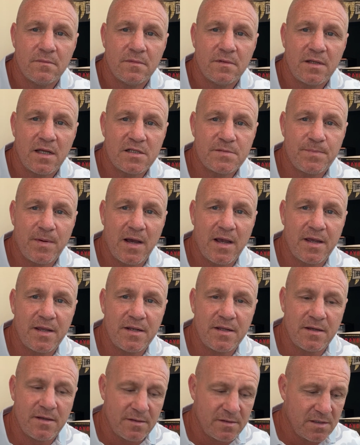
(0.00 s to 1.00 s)
gets back in
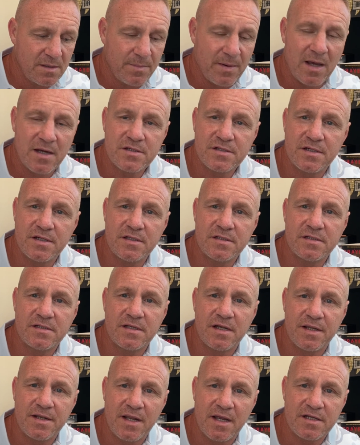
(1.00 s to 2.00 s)
the back seat,
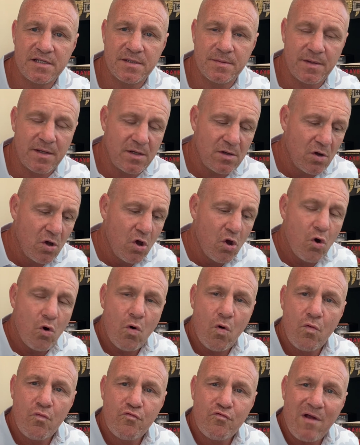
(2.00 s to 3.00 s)
sitting next to me,
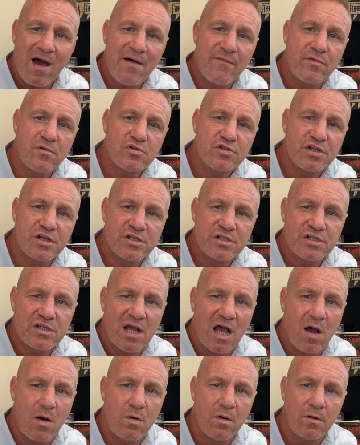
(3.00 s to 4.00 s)
unravels this
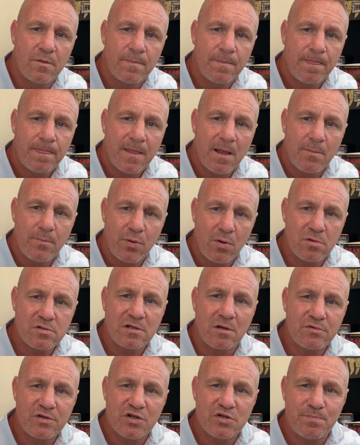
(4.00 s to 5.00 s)
towel and pulls
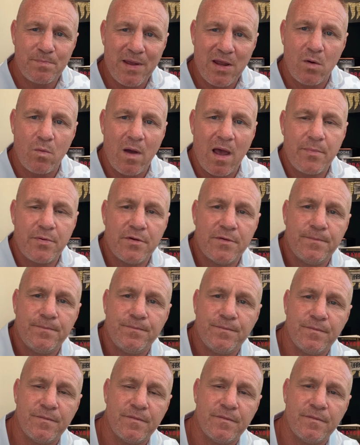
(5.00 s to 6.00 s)
out this big weapon.
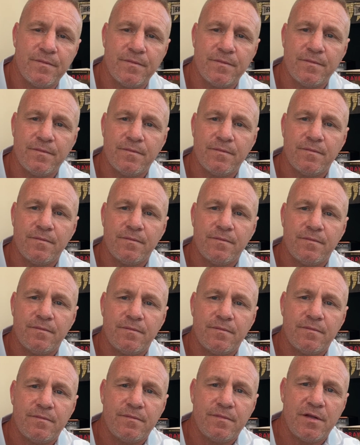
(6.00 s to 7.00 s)

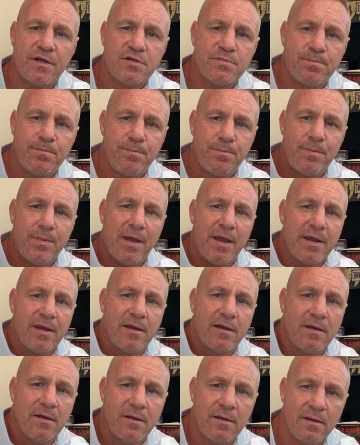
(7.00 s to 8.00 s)
This big,
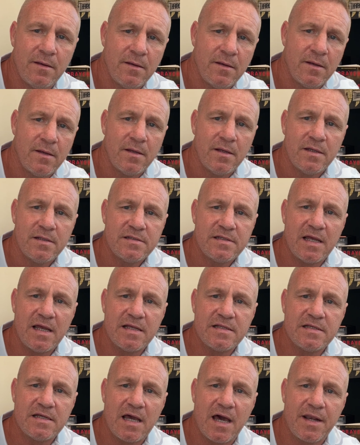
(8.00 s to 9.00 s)

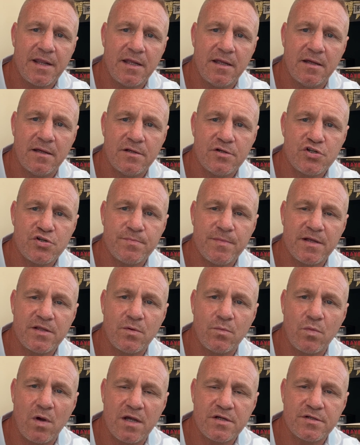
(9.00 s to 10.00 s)
dirty Harry Smith &
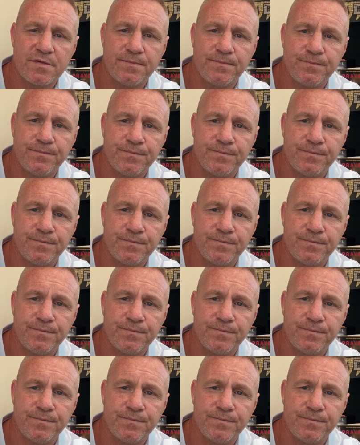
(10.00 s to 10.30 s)
Wesson.